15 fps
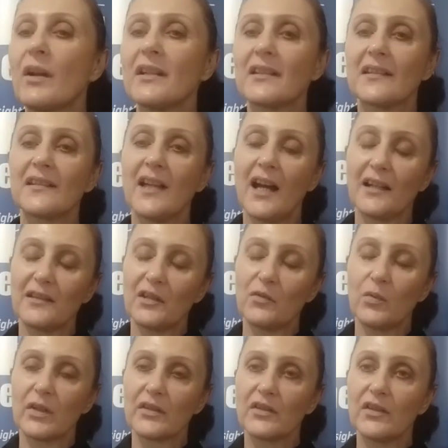sight
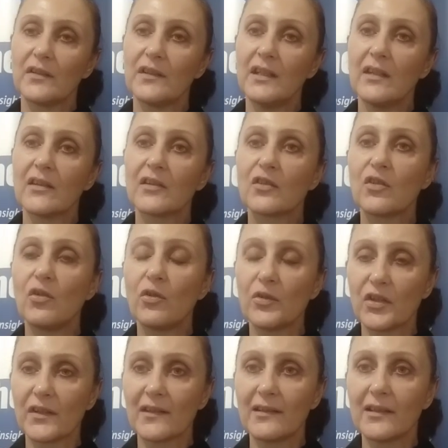it was to see this
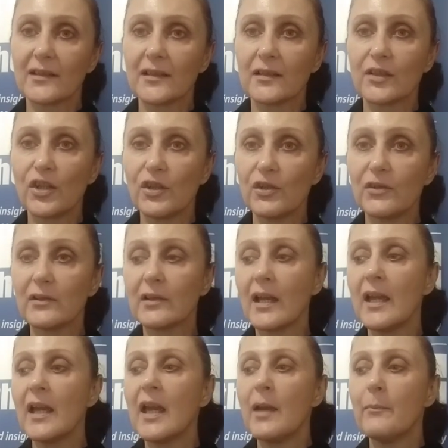gorgeous little girl
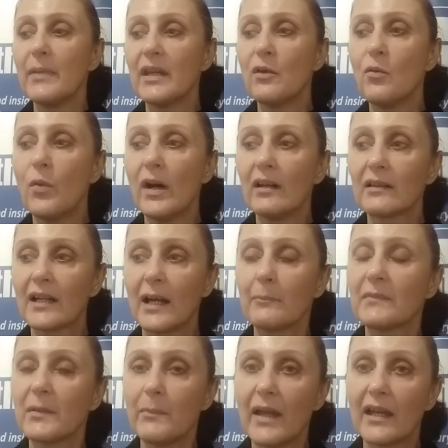being
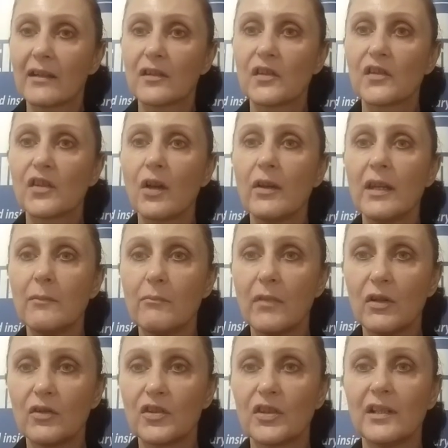welcomed back so
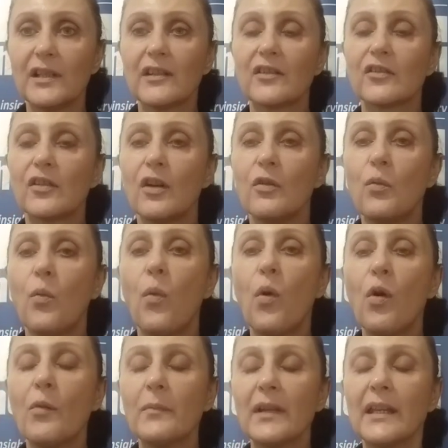emotionally, so
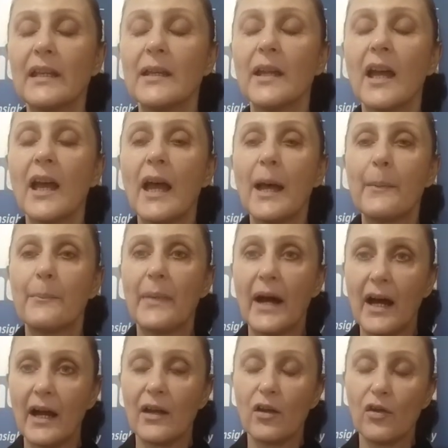warmly
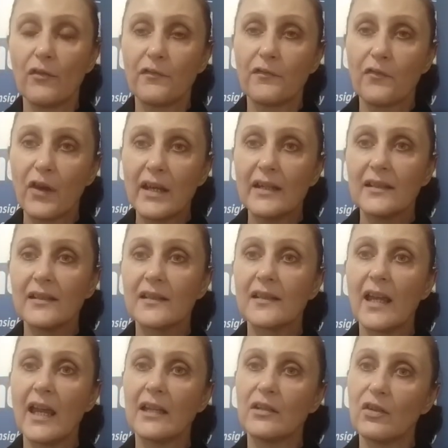by her friends
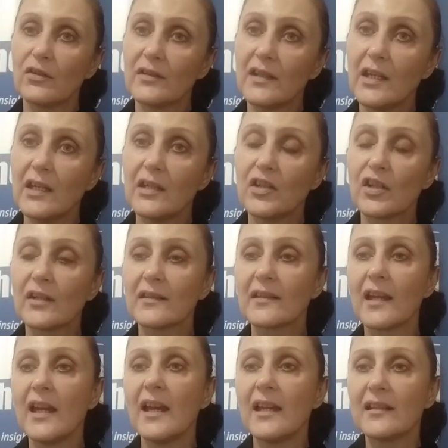and her teachers,
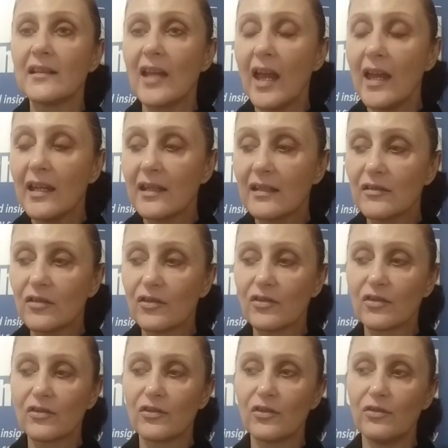taken
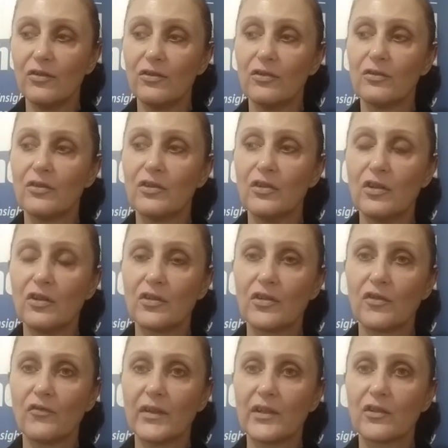to
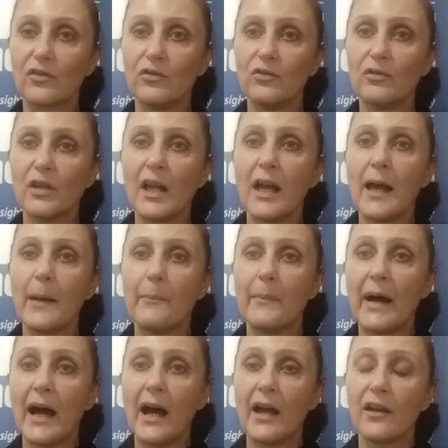nursery school
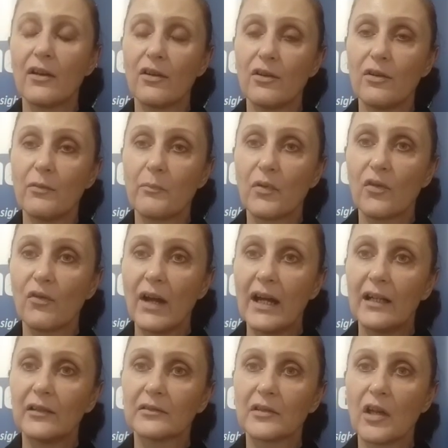by her
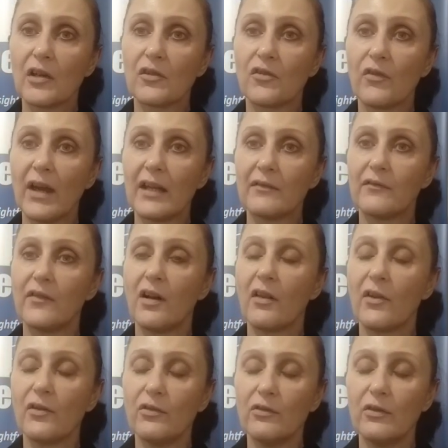proud
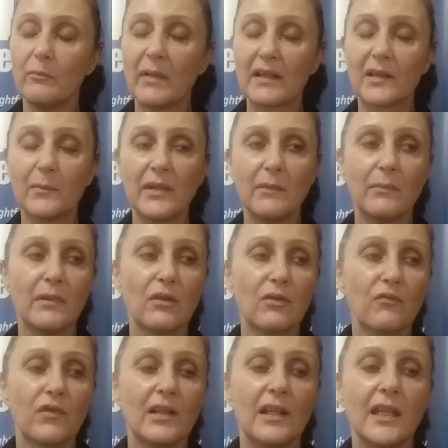grandfather, who must be
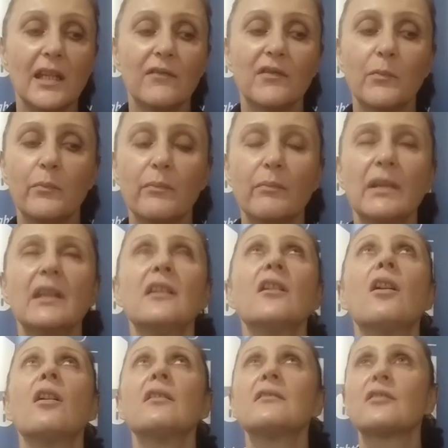relieved
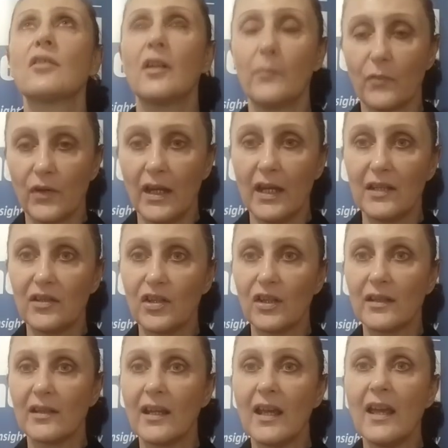beyond
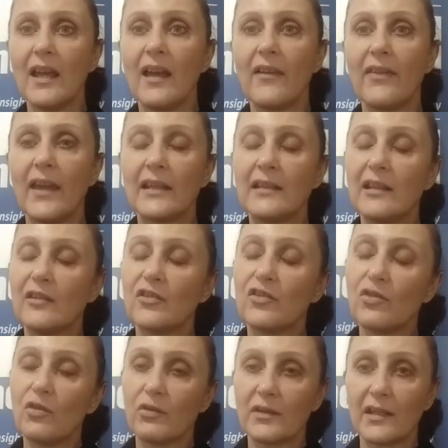comprehension that his
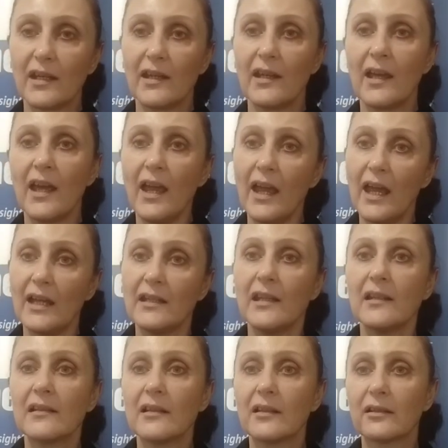daughter and
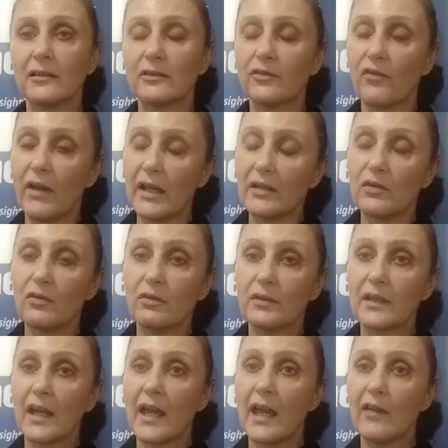his little
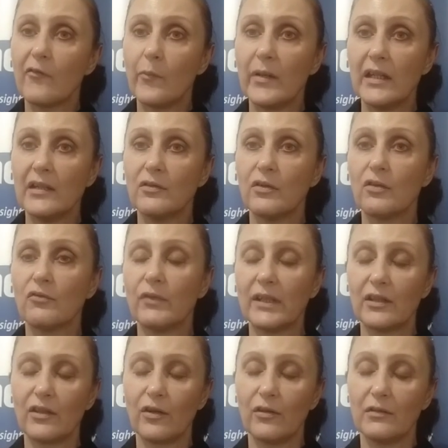granddaughter have been
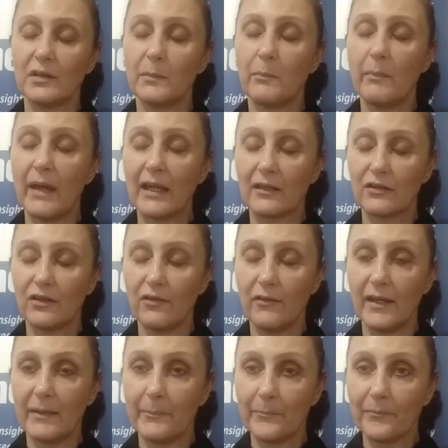returned back to
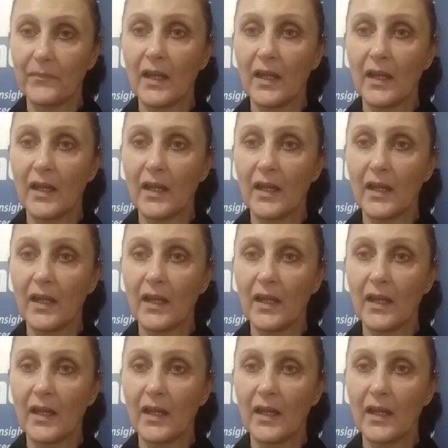them.